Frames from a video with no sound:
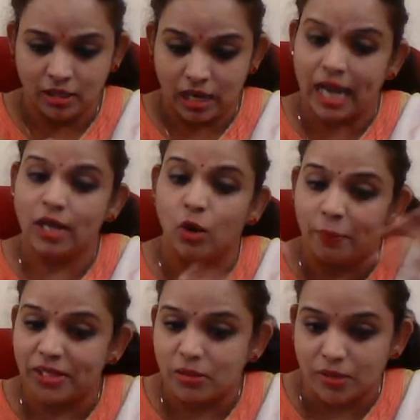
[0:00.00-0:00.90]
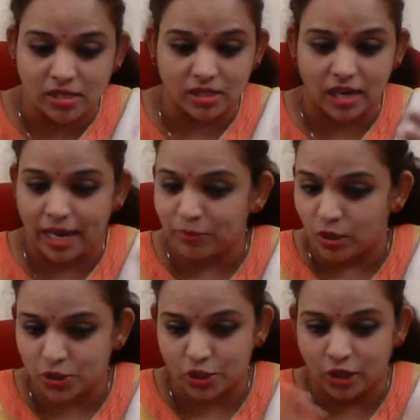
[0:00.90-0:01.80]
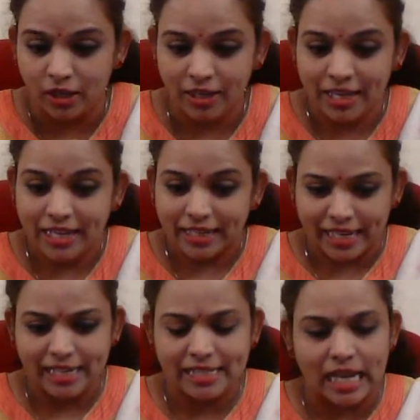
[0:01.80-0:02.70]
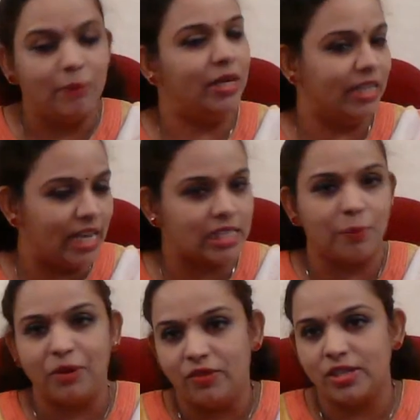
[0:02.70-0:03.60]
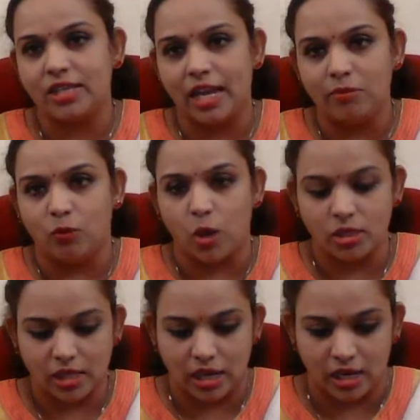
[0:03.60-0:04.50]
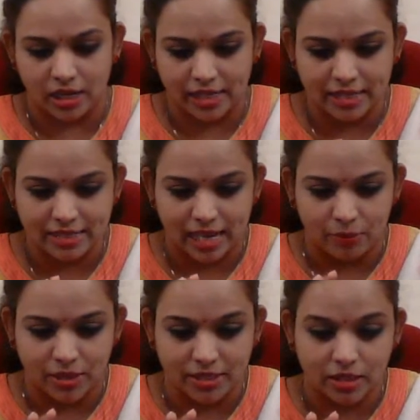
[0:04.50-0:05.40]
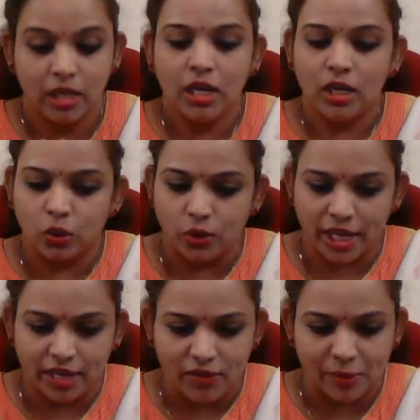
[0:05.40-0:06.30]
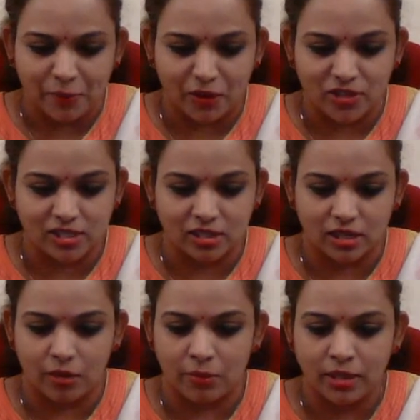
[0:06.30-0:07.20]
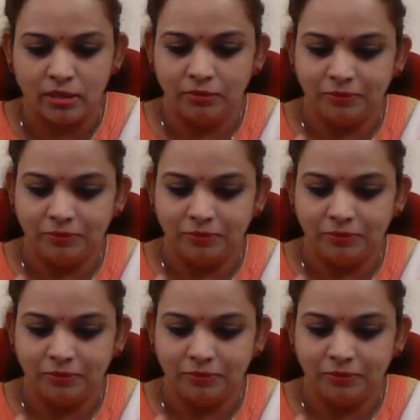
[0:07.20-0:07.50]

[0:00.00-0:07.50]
I hope it's Mr. I'm not sure. King's Gambit, yes, the previous game was King's Gambit. Good evening, Professor Raman.